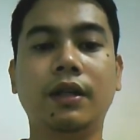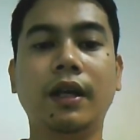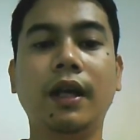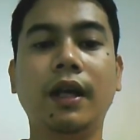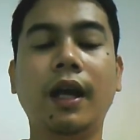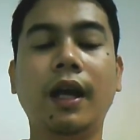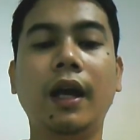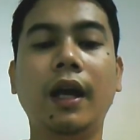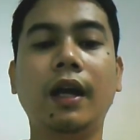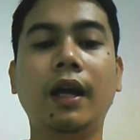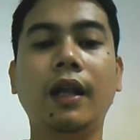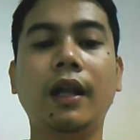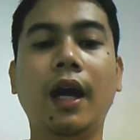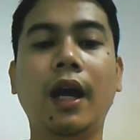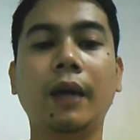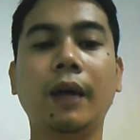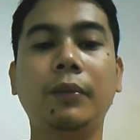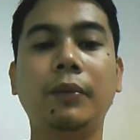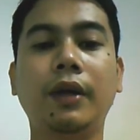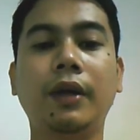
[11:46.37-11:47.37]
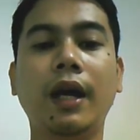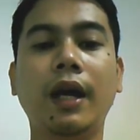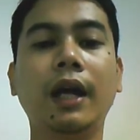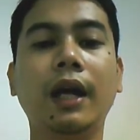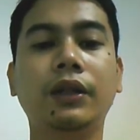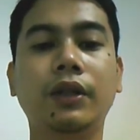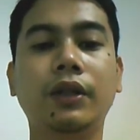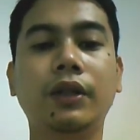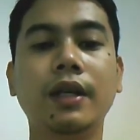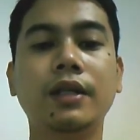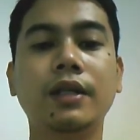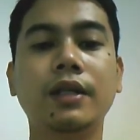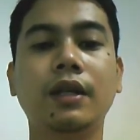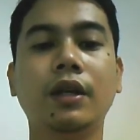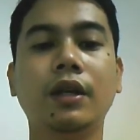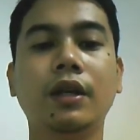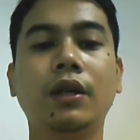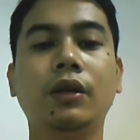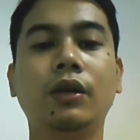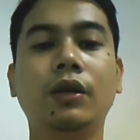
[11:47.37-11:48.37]
Dedicated IP address,
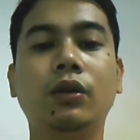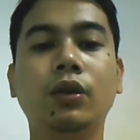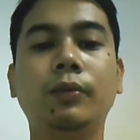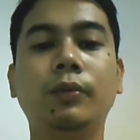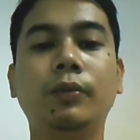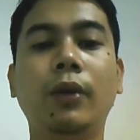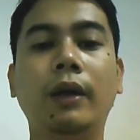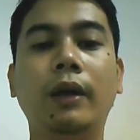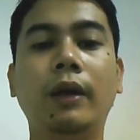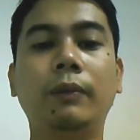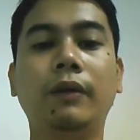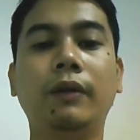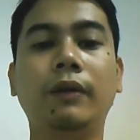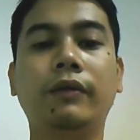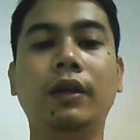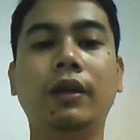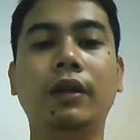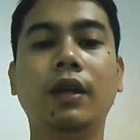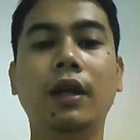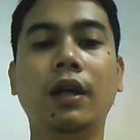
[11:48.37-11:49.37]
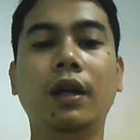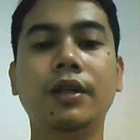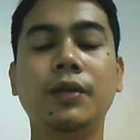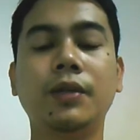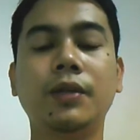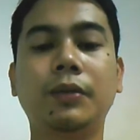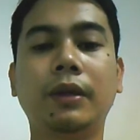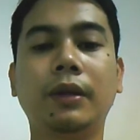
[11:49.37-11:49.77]
$2.50